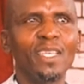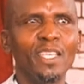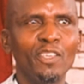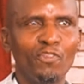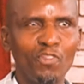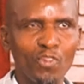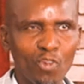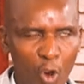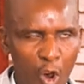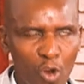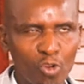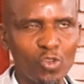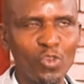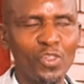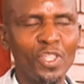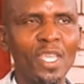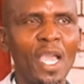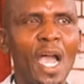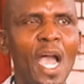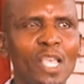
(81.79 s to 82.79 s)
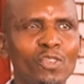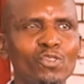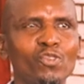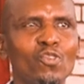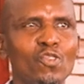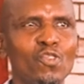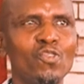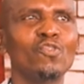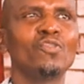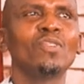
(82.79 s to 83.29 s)
If you walk to the high
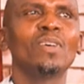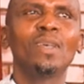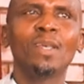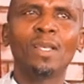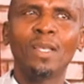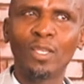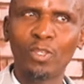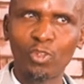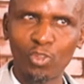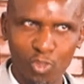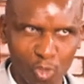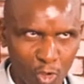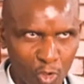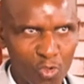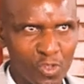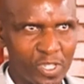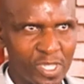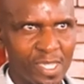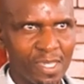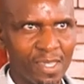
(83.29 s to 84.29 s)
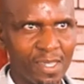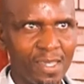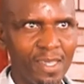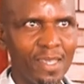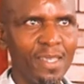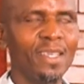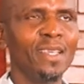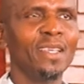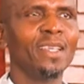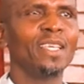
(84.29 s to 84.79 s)
school, solusi.
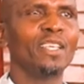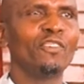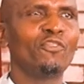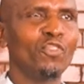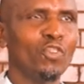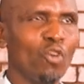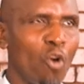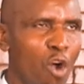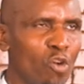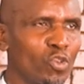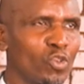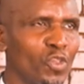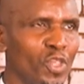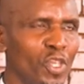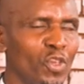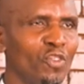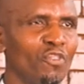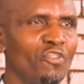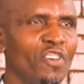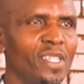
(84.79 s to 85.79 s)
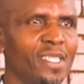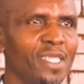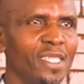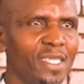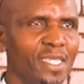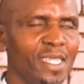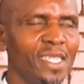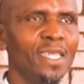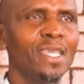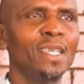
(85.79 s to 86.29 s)
If you walk to the
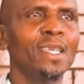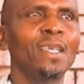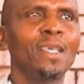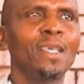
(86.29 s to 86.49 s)
university,